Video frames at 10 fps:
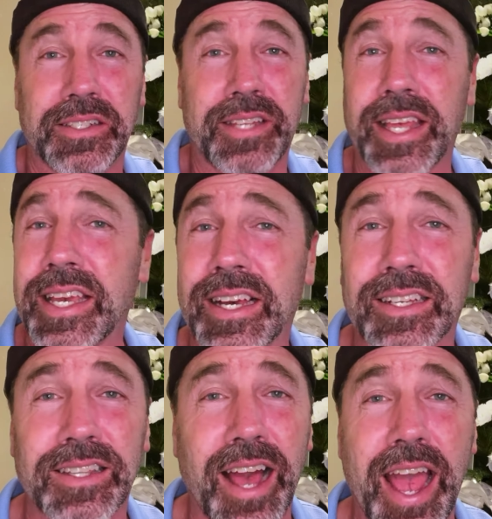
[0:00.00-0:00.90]
taking a
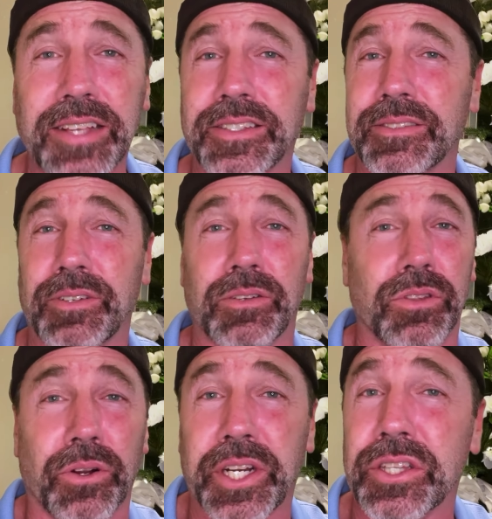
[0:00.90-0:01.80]
class,
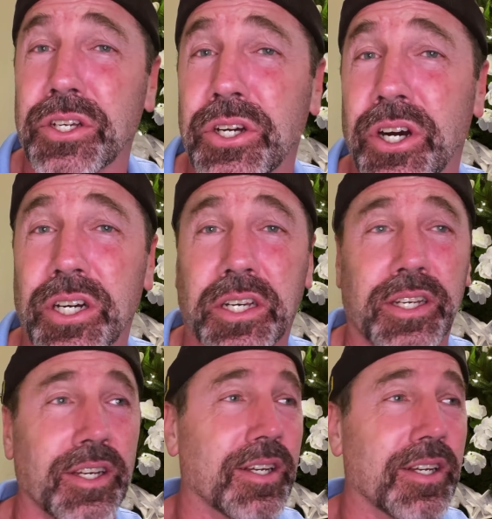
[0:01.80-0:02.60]
learning to cook,